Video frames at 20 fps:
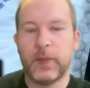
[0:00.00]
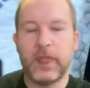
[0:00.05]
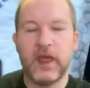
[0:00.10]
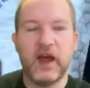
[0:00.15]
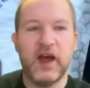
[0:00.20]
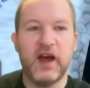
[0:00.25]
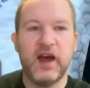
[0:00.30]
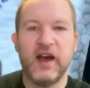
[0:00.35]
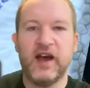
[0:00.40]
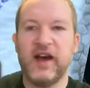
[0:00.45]

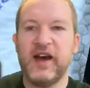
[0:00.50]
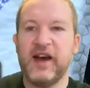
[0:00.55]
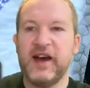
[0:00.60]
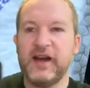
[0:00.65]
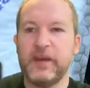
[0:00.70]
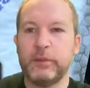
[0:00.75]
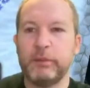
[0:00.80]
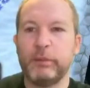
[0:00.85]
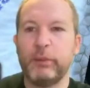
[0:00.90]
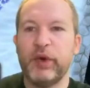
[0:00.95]

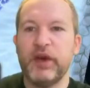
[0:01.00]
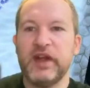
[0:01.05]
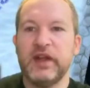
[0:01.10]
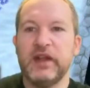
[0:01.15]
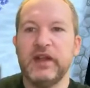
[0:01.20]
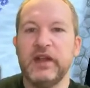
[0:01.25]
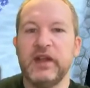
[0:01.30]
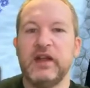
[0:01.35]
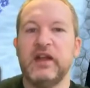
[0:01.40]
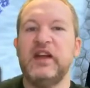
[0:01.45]
But
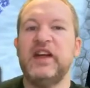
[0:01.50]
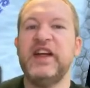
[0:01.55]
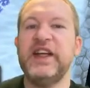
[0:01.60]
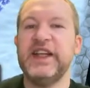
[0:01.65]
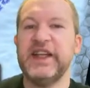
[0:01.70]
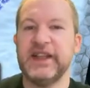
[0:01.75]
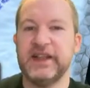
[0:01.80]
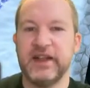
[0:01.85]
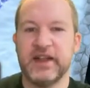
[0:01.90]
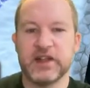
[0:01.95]
you're
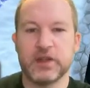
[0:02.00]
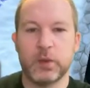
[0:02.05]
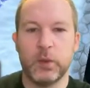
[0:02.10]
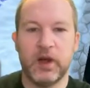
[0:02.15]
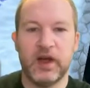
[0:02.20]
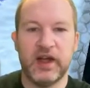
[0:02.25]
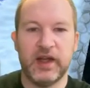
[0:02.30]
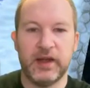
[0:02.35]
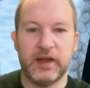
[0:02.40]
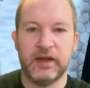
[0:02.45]
learning this
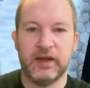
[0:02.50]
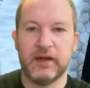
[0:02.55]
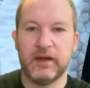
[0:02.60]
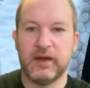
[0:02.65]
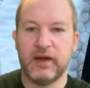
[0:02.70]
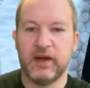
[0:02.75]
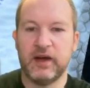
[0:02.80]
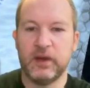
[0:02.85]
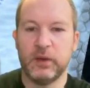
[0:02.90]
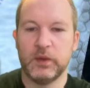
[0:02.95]
way,
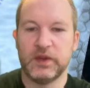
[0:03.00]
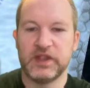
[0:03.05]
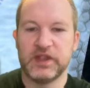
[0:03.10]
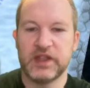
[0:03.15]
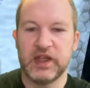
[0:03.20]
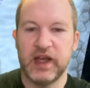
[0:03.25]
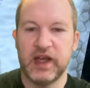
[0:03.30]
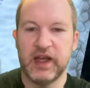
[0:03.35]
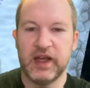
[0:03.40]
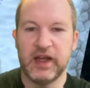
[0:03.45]
I would
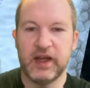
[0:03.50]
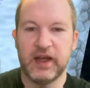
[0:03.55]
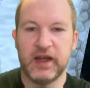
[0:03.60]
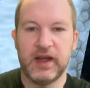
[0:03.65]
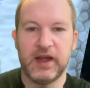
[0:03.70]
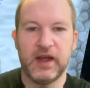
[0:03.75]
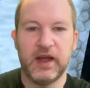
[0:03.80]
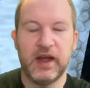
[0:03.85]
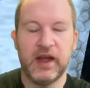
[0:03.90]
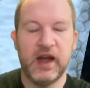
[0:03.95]
say.
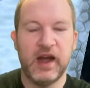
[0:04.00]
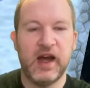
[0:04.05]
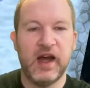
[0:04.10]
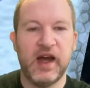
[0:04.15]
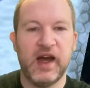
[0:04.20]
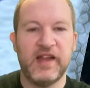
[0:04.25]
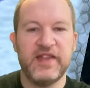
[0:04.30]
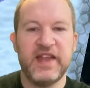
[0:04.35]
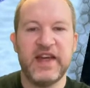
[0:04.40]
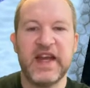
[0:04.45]

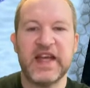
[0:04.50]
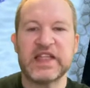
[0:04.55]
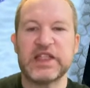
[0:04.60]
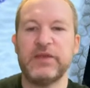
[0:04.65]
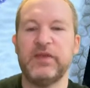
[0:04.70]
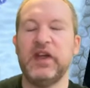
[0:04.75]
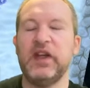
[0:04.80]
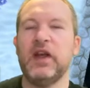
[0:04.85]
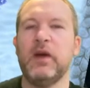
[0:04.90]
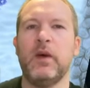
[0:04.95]
In the next
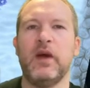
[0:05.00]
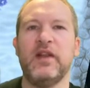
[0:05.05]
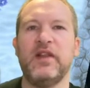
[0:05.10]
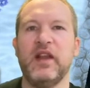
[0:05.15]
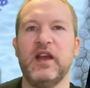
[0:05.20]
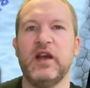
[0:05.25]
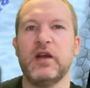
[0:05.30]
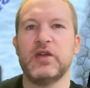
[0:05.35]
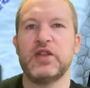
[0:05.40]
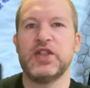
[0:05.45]
video, I
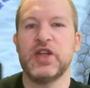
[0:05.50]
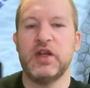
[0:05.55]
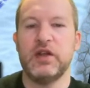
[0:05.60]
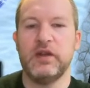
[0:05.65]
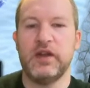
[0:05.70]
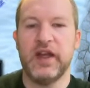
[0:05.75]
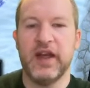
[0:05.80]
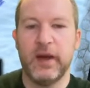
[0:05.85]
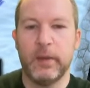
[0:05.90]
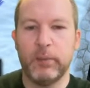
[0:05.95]
think I'll show
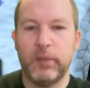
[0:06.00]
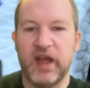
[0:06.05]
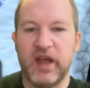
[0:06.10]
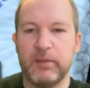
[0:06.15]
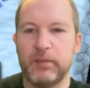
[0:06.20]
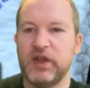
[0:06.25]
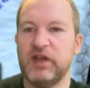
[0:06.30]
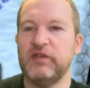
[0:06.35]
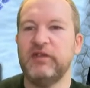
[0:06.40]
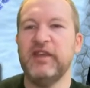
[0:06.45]
you
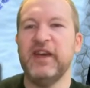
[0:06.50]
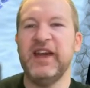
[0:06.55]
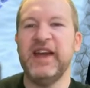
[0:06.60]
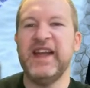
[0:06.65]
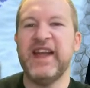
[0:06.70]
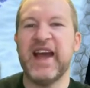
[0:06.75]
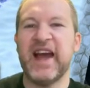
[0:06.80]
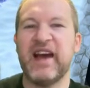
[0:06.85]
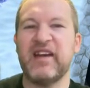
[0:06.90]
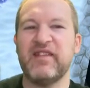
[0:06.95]
campaign, but you
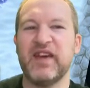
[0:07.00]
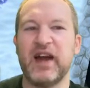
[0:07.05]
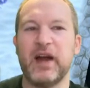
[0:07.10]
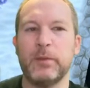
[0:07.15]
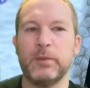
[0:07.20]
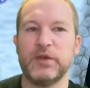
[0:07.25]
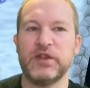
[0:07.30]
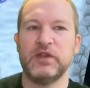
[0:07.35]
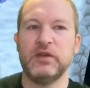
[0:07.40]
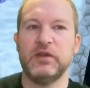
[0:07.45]
really have
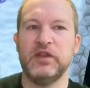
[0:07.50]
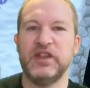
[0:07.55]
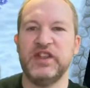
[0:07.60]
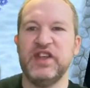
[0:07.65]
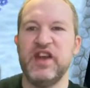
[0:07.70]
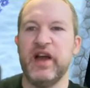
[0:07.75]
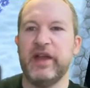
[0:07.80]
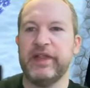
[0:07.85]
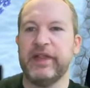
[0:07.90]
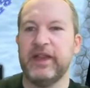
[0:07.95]
absolutely
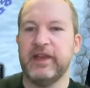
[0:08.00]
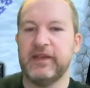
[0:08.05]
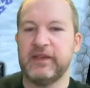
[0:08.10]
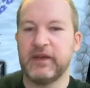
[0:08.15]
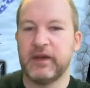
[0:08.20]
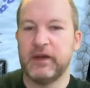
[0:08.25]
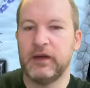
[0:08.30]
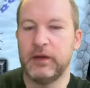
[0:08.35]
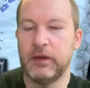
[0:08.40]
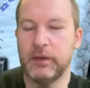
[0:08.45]
nothing
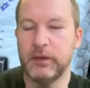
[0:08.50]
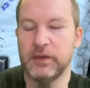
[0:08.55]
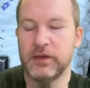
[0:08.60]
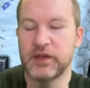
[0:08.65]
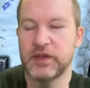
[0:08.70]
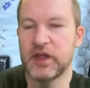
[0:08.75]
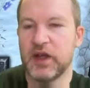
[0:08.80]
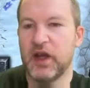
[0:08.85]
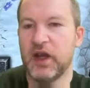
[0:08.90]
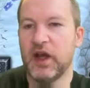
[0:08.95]
to
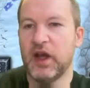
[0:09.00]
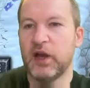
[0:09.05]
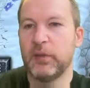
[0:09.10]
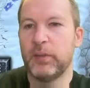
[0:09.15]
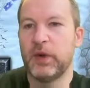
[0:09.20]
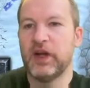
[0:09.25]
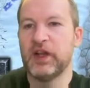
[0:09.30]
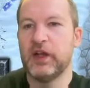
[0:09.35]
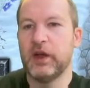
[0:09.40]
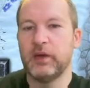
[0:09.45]
lose
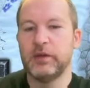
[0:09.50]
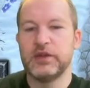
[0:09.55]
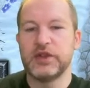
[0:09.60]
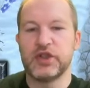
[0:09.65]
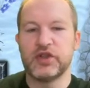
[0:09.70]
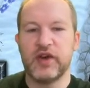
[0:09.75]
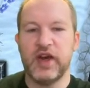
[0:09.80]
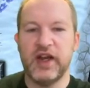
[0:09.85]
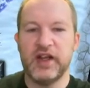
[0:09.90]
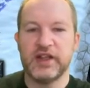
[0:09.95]
by going
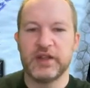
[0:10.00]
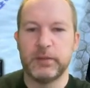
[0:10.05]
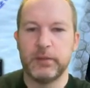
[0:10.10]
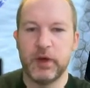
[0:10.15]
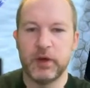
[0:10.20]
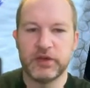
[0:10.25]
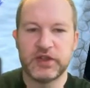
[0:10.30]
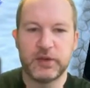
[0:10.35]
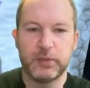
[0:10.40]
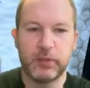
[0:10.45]
straight into
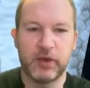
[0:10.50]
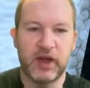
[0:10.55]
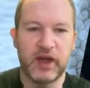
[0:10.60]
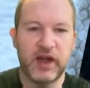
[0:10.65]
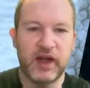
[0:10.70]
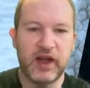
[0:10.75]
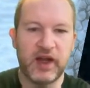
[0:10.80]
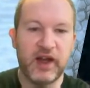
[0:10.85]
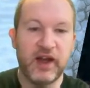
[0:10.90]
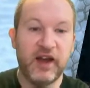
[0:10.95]

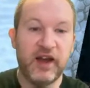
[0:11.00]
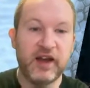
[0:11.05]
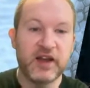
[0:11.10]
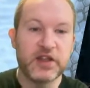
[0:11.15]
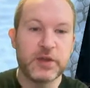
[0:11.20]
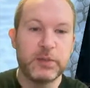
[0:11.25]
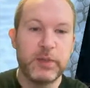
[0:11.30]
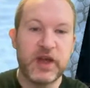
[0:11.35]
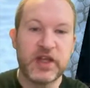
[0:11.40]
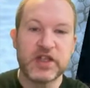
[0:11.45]
multiplayer,
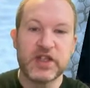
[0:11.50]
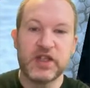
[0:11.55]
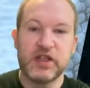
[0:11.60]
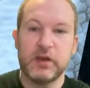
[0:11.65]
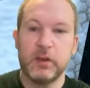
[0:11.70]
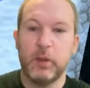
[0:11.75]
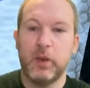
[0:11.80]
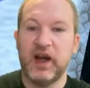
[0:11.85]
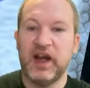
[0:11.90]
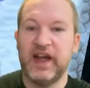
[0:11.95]

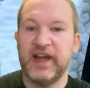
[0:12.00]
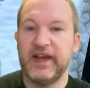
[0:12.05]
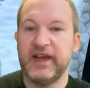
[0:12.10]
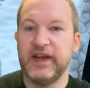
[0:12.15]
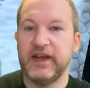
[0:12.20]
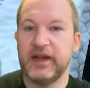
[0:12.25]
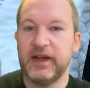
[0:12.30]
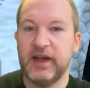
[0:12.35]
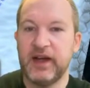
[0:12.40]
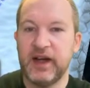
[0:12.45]
especially
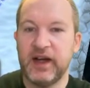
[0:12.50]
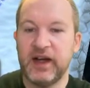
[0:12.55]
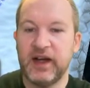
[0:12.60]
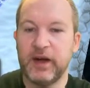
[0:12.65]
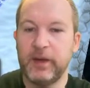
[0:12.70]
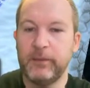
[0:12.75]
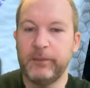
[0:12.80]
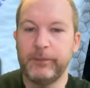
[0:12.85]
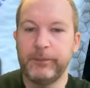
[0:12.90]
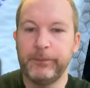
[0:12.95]
when,
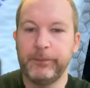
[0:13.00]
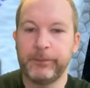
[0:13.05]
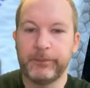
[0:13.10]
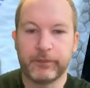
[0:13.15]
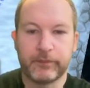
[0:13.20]
yeah,